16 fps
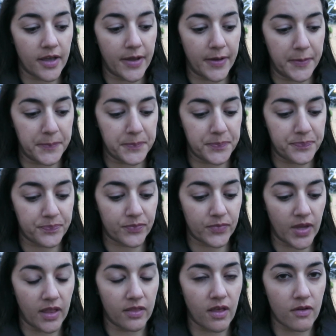
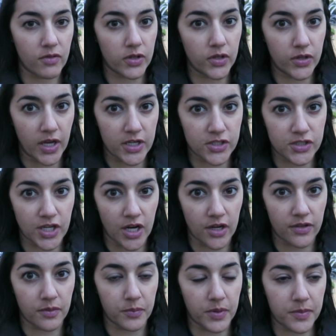I love when you guys
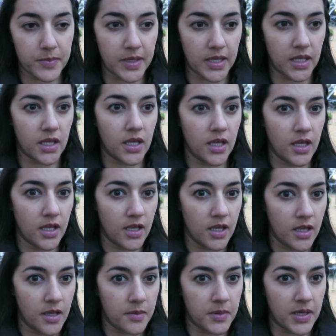share them with me,
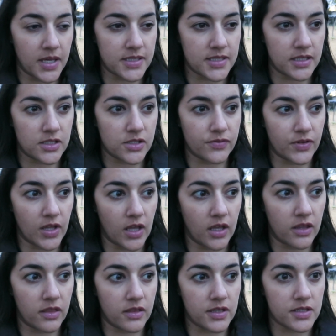because I just feel
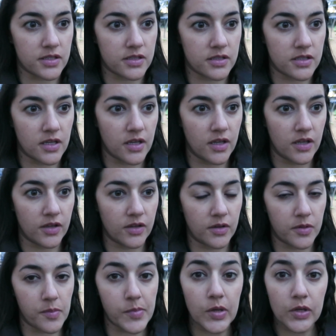like this
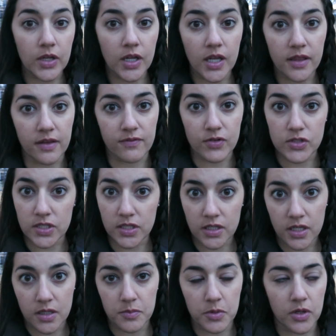community, the
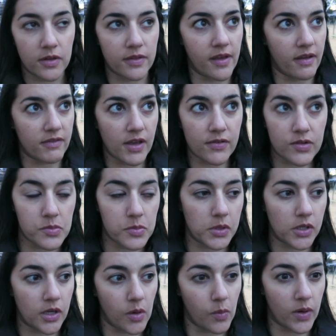infertility community, the IVF
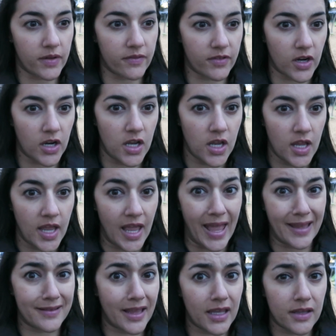community, whatever,
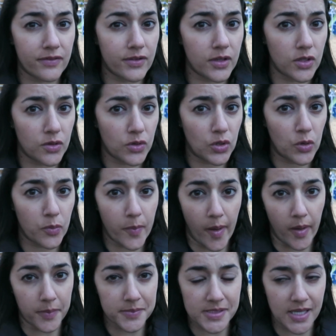and like even new
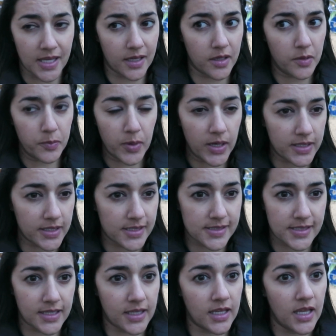moms, like
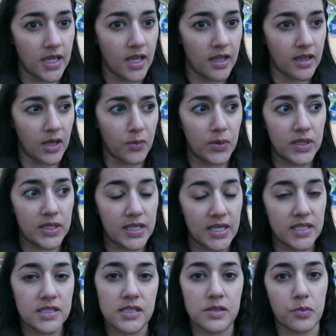pregnancy, like we
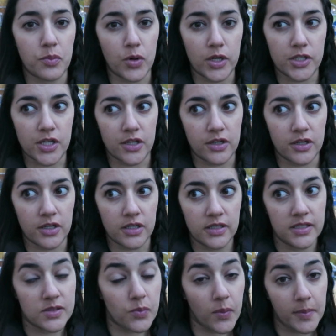need to support each other
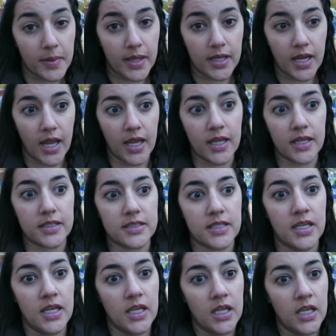as women and
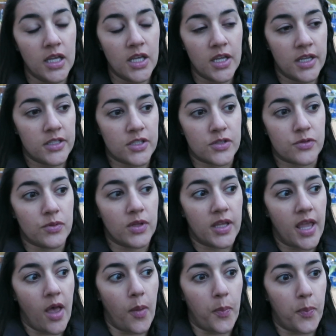just
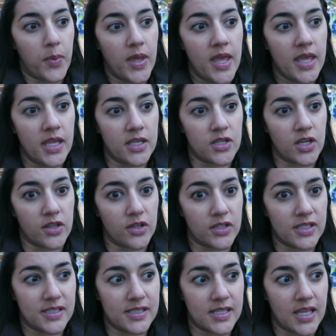really help each other,
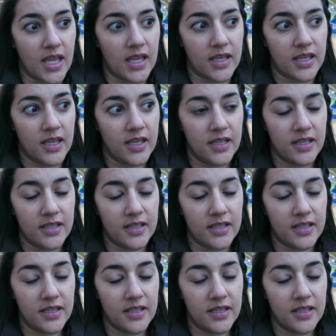because like